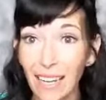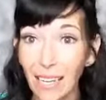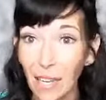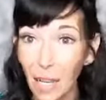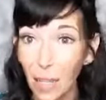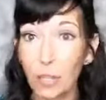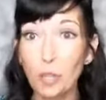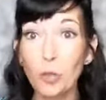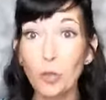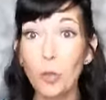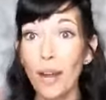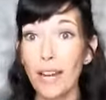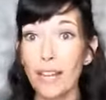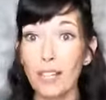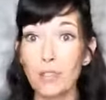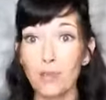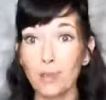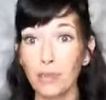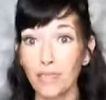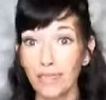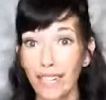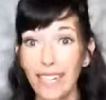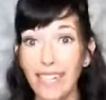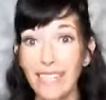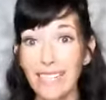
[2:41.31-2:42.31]
Can you guys
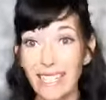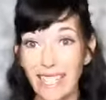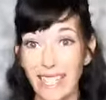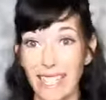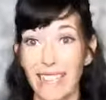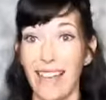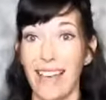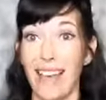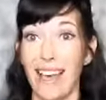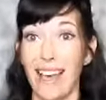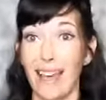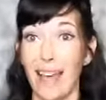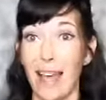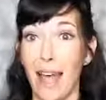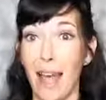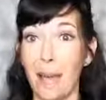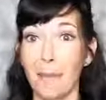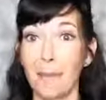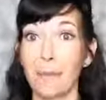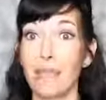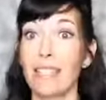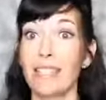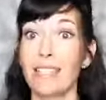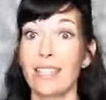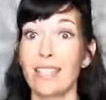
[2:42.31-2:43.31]
relate to that? I
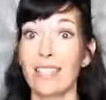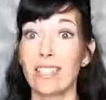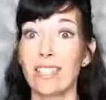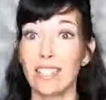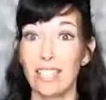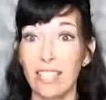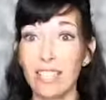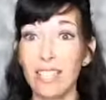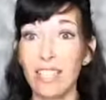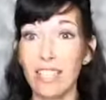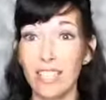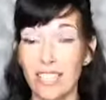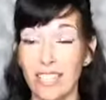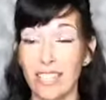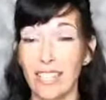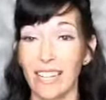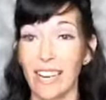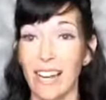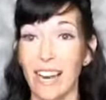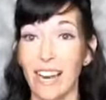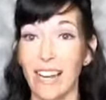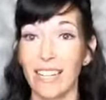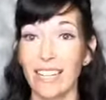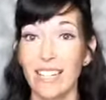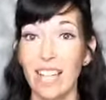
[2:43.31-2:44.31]
mean, seriously,
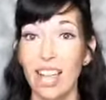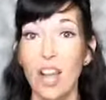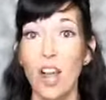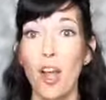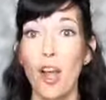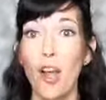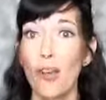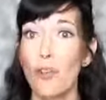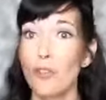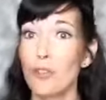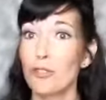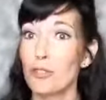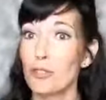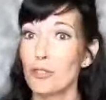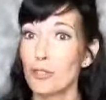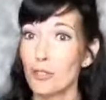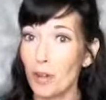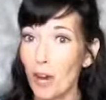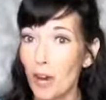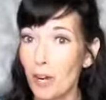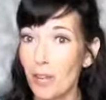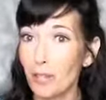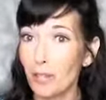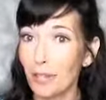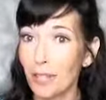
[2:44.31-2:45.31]
guys, the
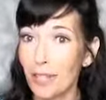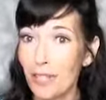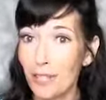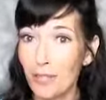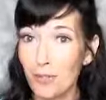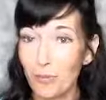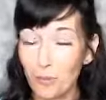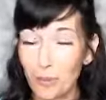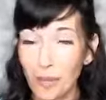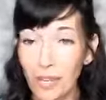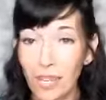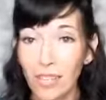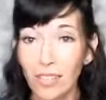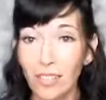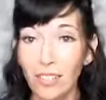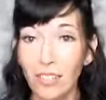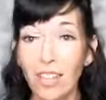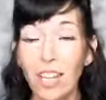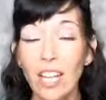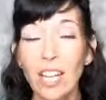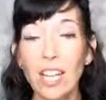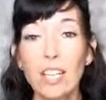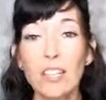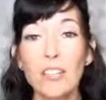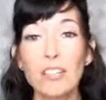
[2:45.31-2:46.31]
struggle is
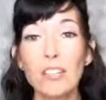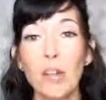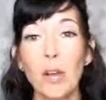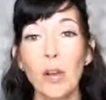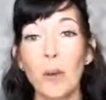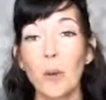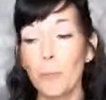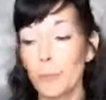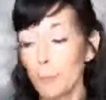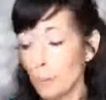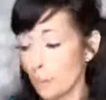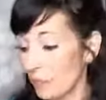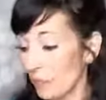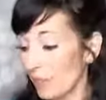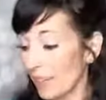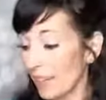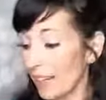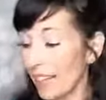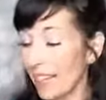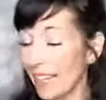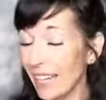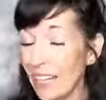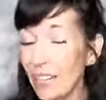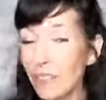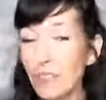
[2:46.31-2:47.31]
real. So
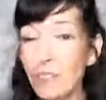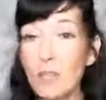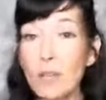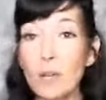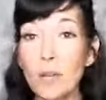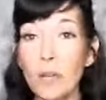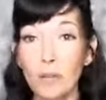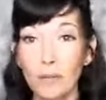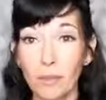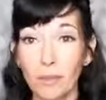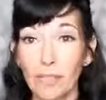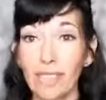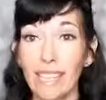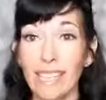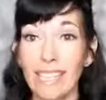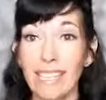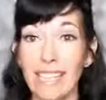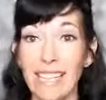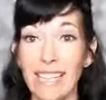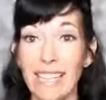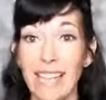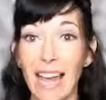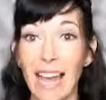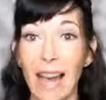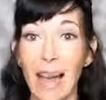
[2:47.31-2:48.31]
if you can relate
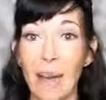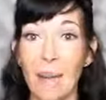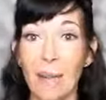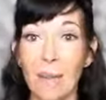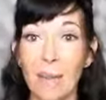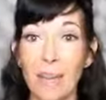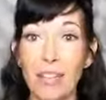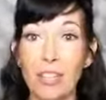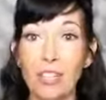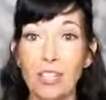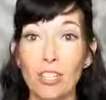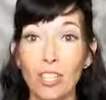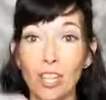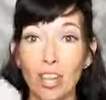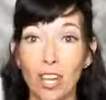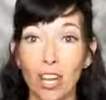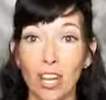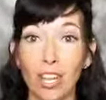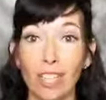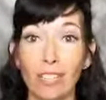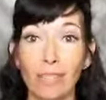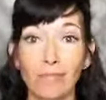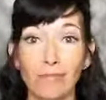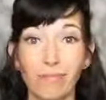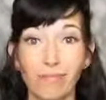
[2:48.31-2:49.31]
to that, make
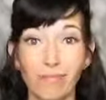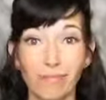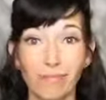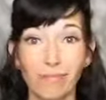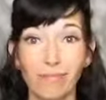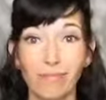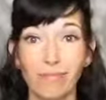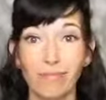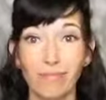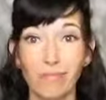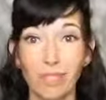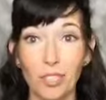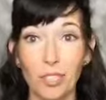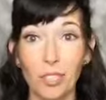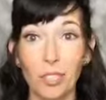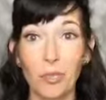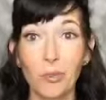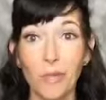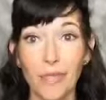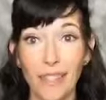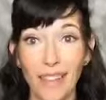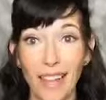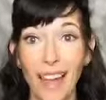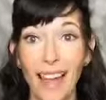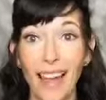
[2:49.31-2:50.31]
sure you're
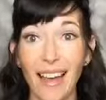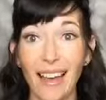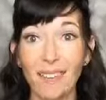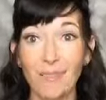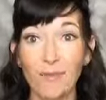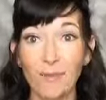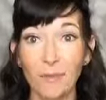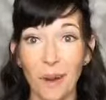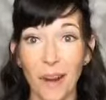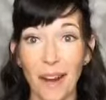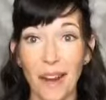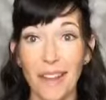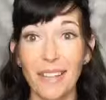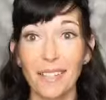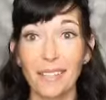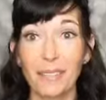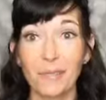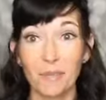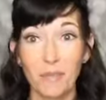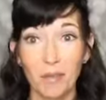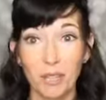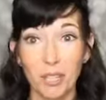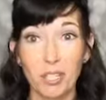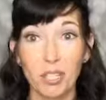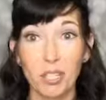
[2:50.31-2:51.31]
doing that, right?
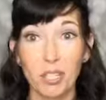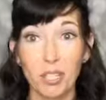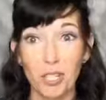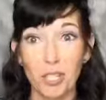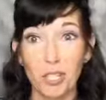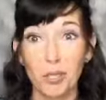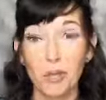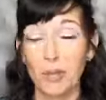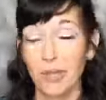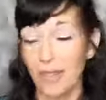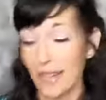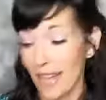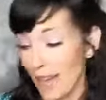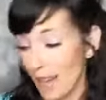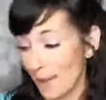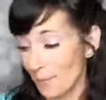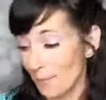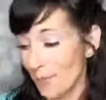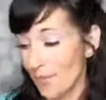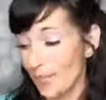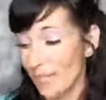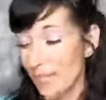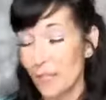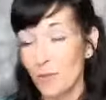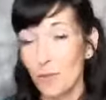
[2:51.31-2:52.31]
Make sure you're doing that,
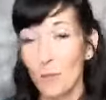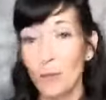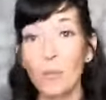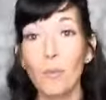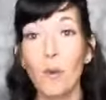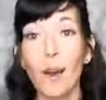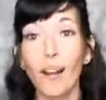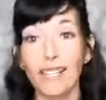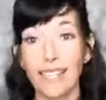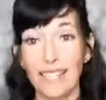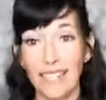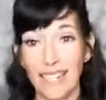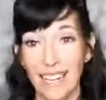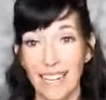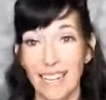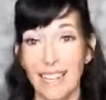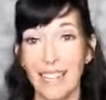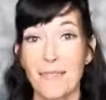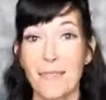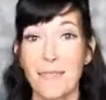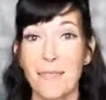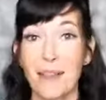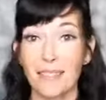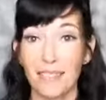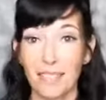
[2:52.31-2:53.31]
because we want to get
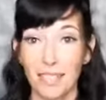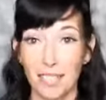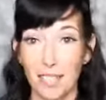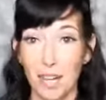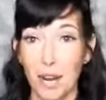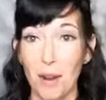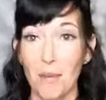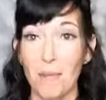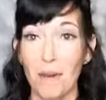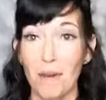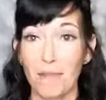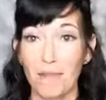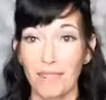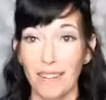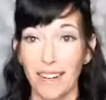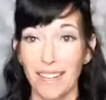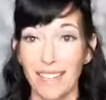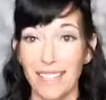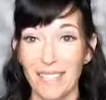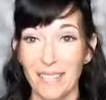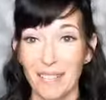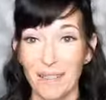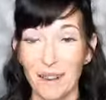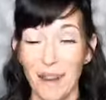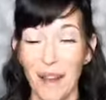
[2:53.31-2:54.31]
the message out, my
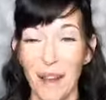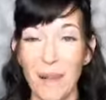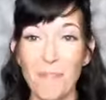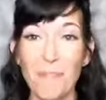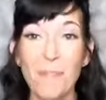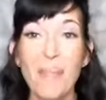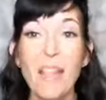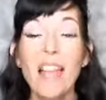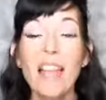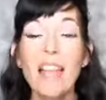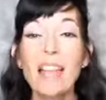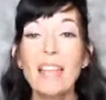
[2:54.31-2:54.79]
friends, okay?